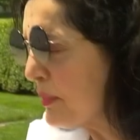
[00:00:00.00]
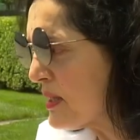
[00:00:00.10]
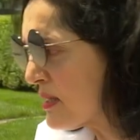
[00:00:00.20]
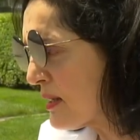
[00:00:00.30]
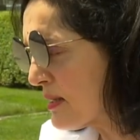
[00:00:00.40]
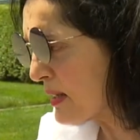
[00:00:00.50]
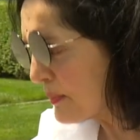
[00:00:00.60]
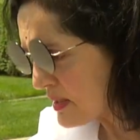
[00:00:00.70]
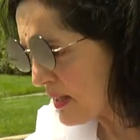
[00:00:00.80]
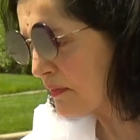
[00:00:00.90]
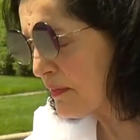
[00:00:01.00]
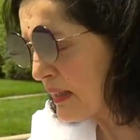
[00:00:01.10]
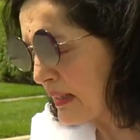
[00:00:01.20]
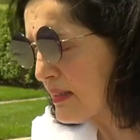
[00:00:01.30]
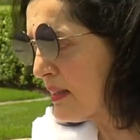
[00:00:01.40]
Minister is himself
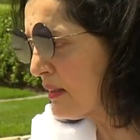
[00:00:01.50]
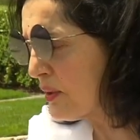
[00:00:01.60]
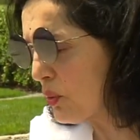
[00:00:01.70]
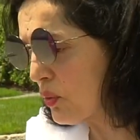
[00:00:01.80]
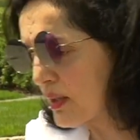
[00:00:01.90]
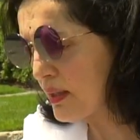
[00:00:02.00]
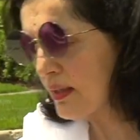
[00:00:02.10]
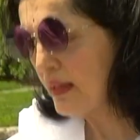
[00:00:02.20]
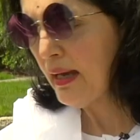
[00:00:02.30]
leading the yoga,